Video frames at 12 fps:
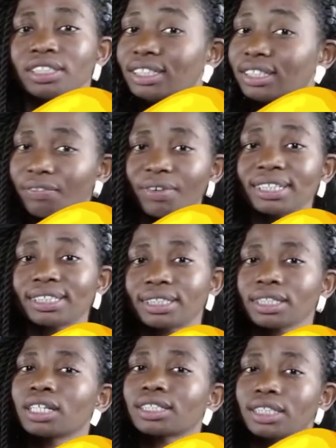different
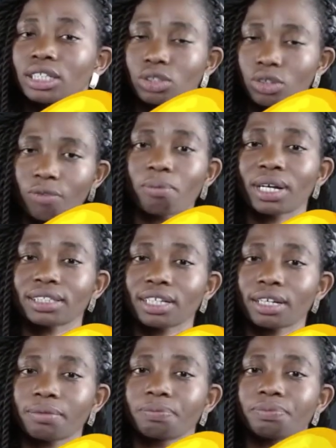states of
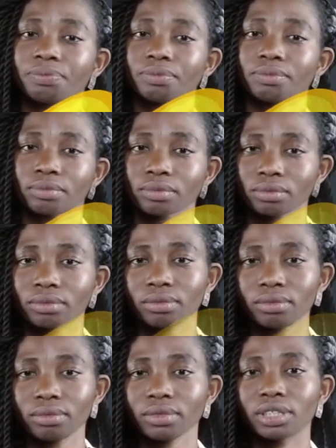matter.
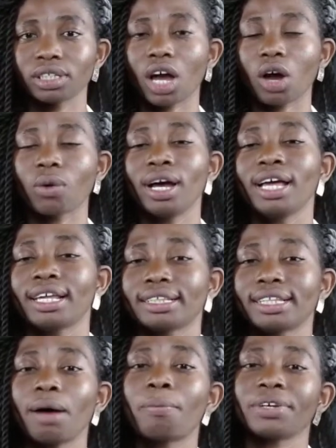Now,
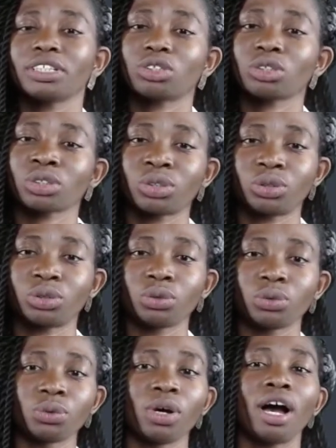that brings us
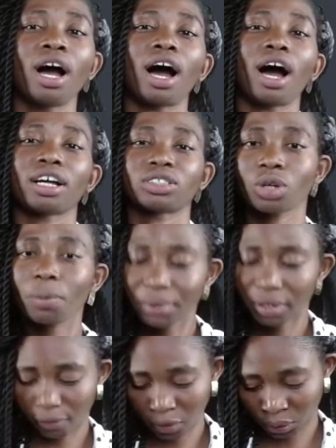to our
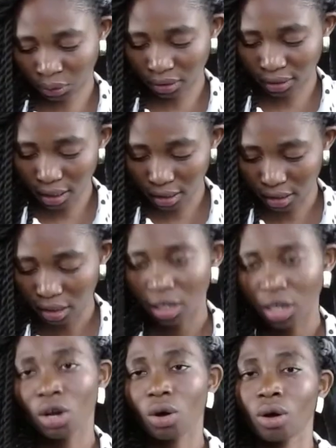topic for today,
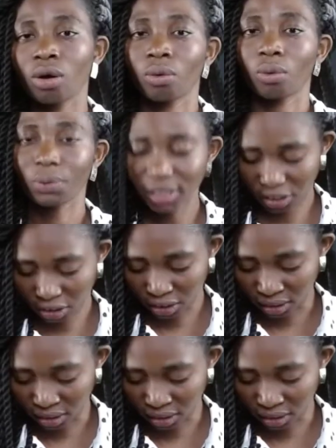which